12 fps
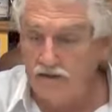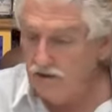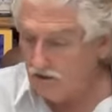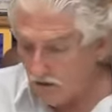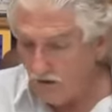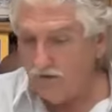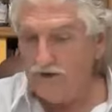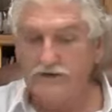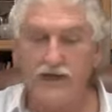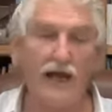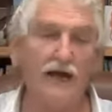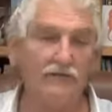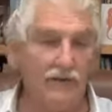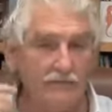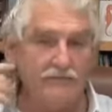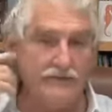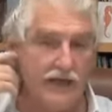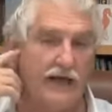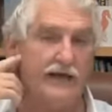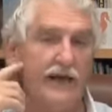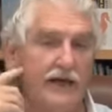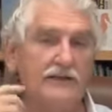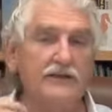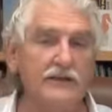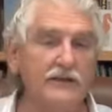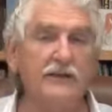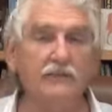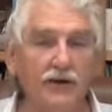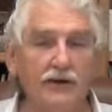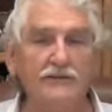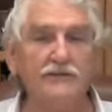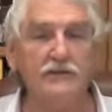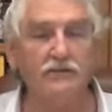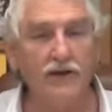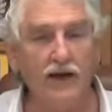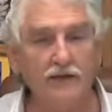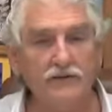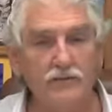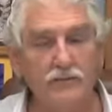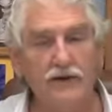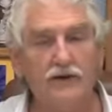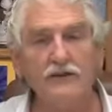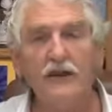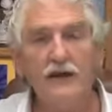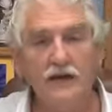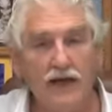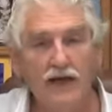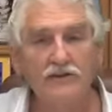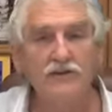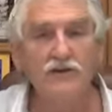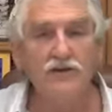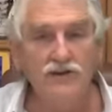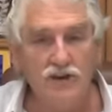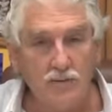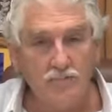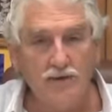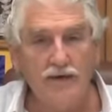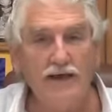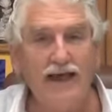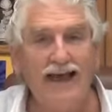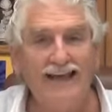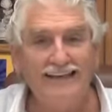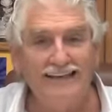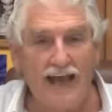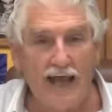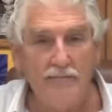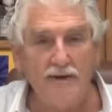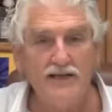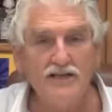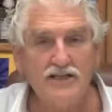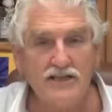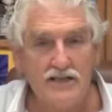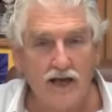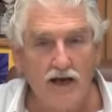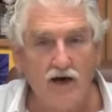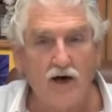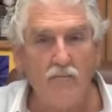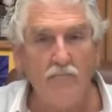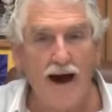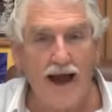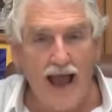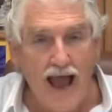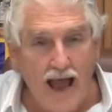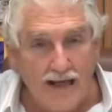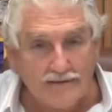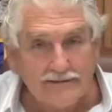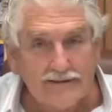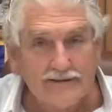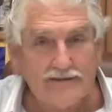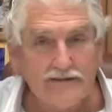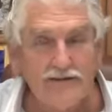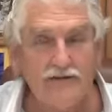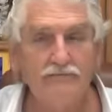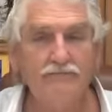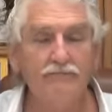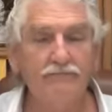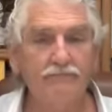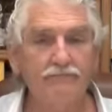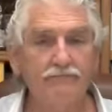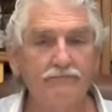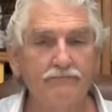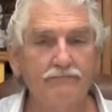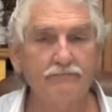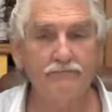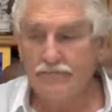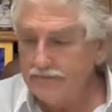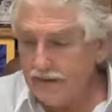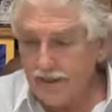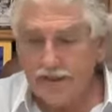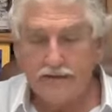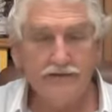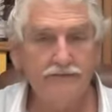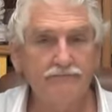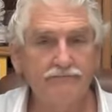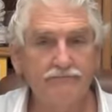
You always have lymph stagnation in the presence of cancer, because cancer is simply a damaged cell by acids. That's it.